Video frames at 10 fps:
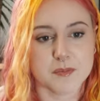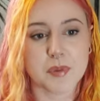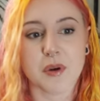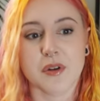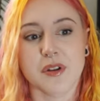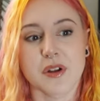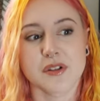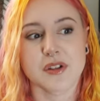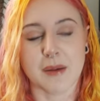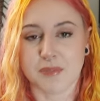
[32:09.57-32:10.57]
But
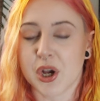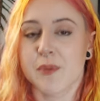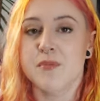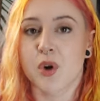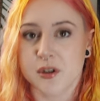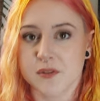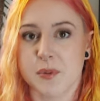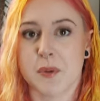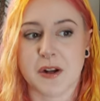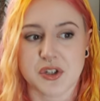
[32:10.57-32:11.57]
I'm becoming more
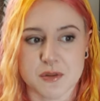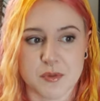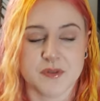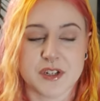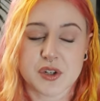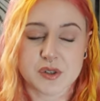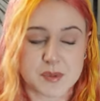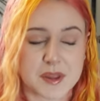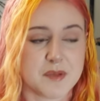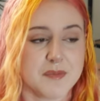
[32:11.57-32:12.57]
comfortable about doing more videos
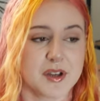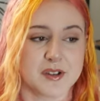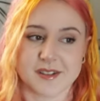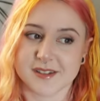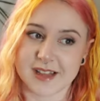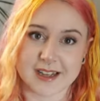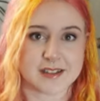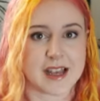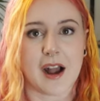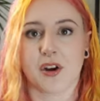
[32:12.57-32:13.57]
with him because, like I
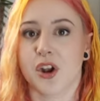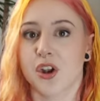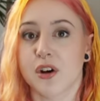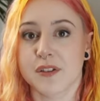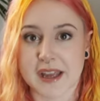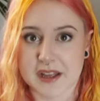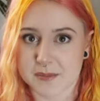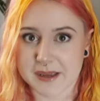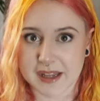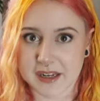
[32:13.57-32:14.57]
say, I got a lot of hate at the
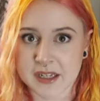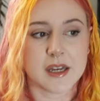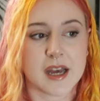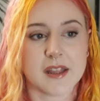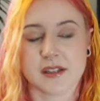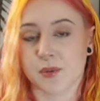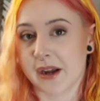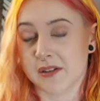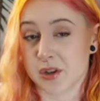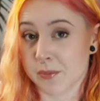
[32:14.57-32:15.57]
beginning and that's why
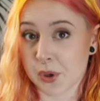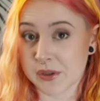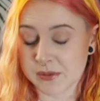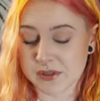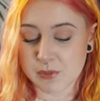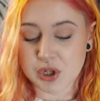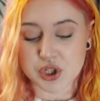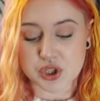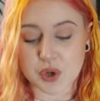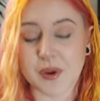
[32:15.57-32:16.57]
I stopped posting as much.
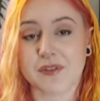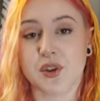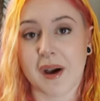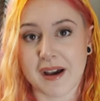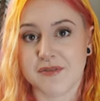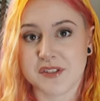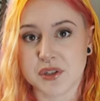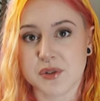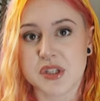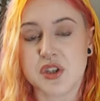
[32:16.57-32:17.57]
So if you have
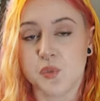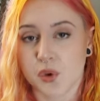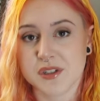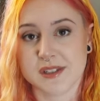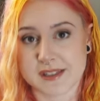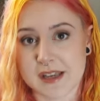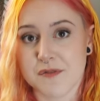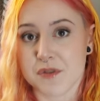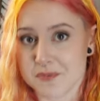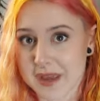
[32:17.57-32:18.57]
videos that you want to see
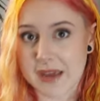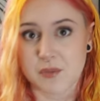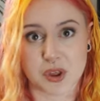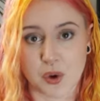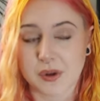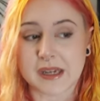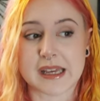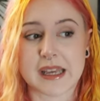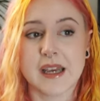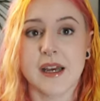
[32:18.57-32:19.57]
from me with
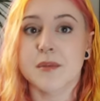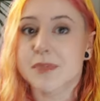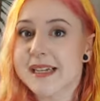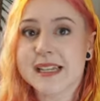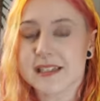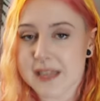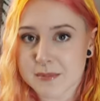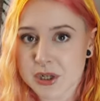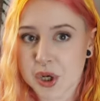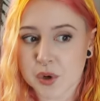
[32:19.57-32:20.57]
Oakley, please let
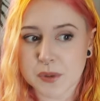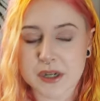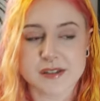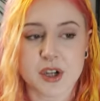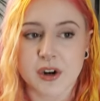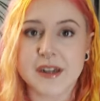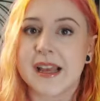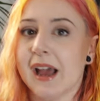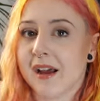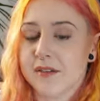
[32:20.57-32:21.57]
me know, because currently
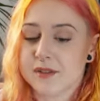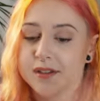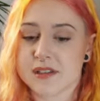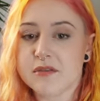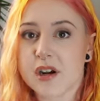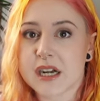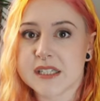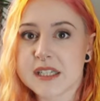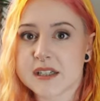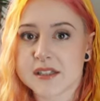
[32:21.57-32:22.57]
I have zero
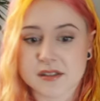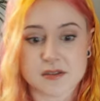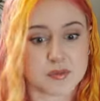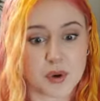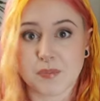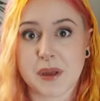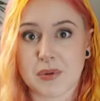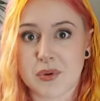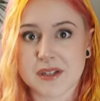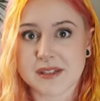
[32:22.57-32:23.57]
ideas of what
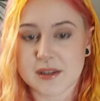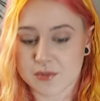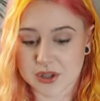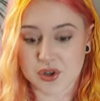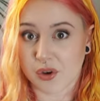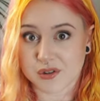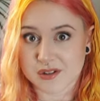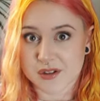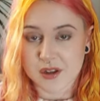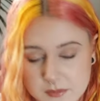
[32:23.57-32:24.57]
people want to see with dogs.
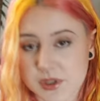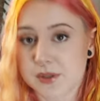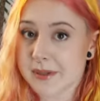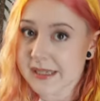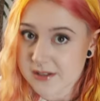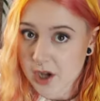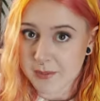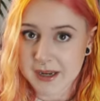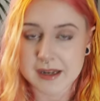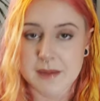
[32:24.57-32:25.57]
So please
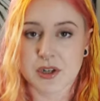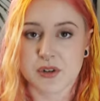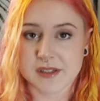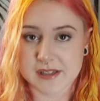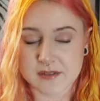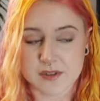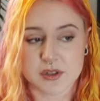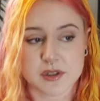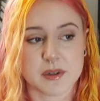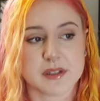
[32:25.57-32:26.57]
comment and let me know if there's any
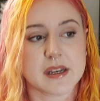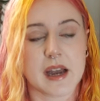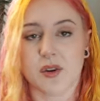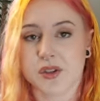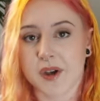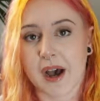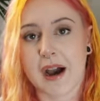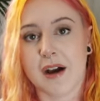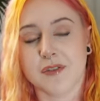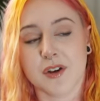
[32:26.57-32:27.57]
videos you want to see. I also
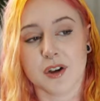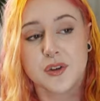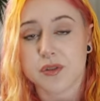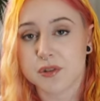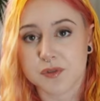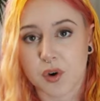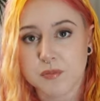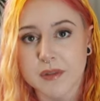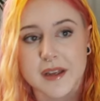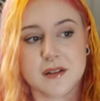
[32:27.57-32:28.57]
have a Google
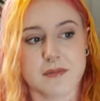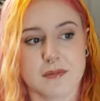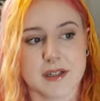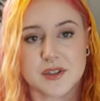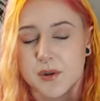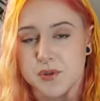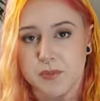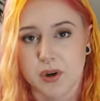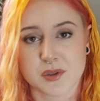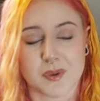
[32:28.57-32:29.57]
form in my description
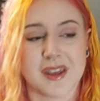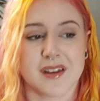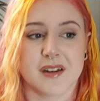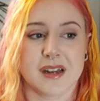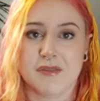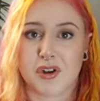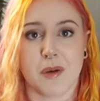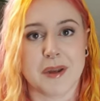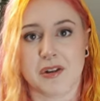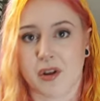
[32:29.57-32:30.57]
box where you can leave a
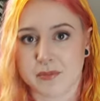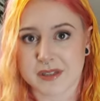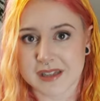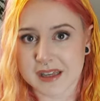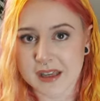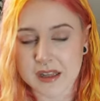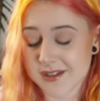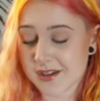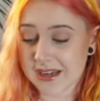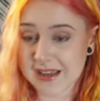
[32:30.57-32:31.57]
comment anonymously.
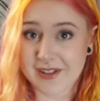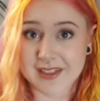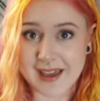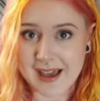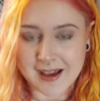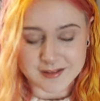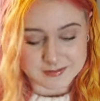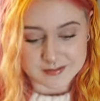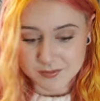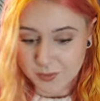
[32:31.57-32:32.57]
So leave it there,
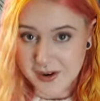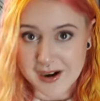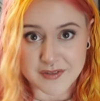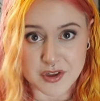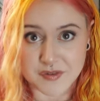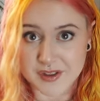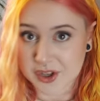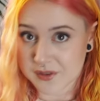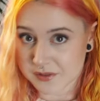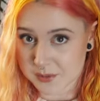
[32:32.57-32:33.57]
wherever you feel
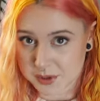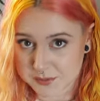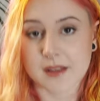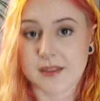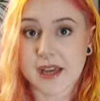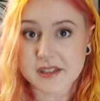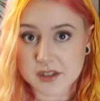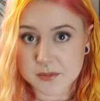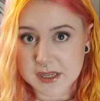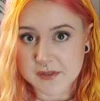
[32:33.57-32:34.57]
comfortable. That is
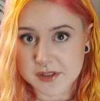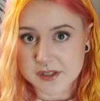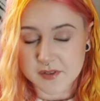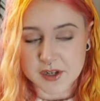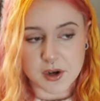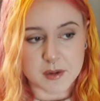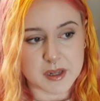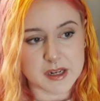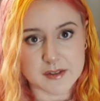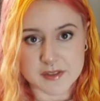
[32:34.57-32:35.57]
going to be it for this video. I'm
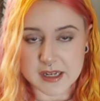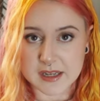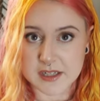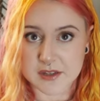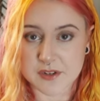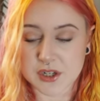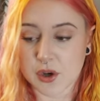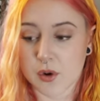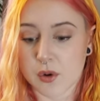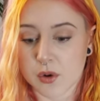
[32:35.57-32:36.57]
going to leave the link to the
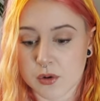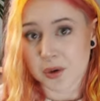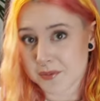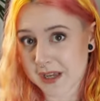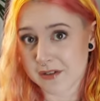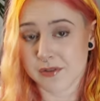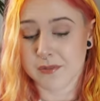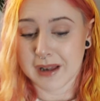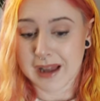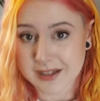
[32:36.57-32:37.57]
video update from
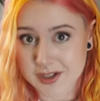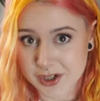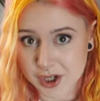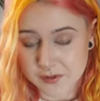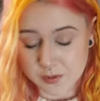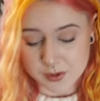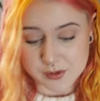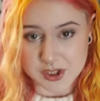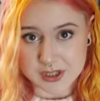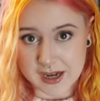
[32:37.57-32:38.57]
last year if you want to
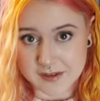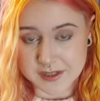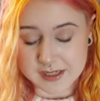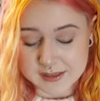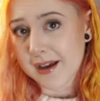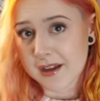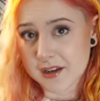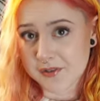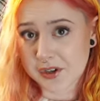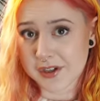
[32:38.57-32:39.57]
watch that after this. And
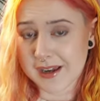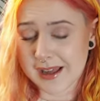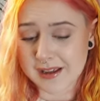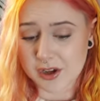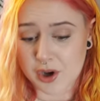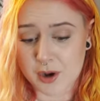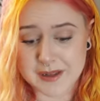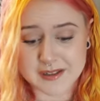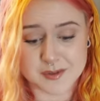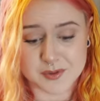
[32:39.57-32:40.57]
if you could like,
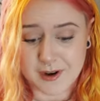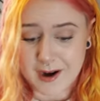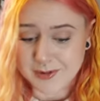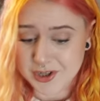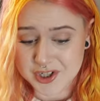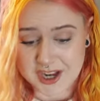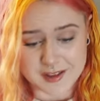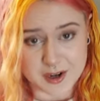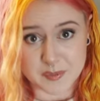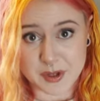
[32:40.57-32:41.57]
comment, subscribe and share,
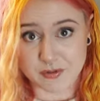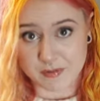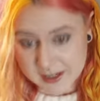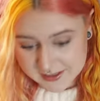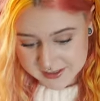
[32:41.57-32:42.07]
that would be great.